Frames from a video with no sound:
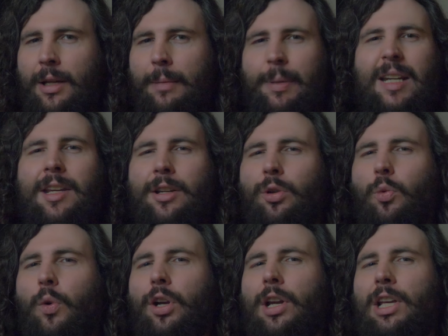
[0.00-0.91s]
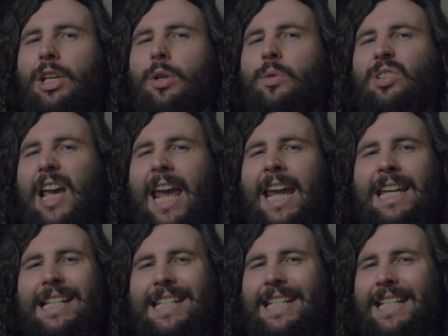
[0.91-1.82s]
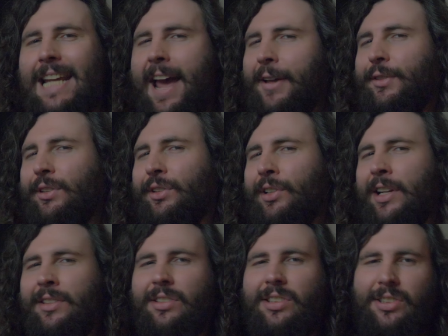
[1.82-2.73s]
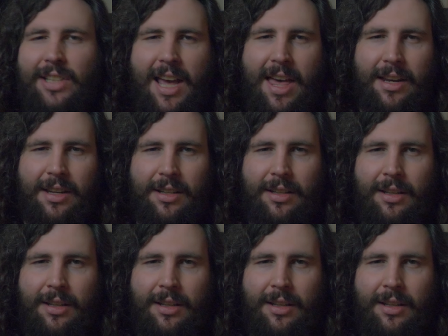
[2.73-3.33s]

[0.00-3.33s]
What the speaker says: but here we're going to use a de-esser instead.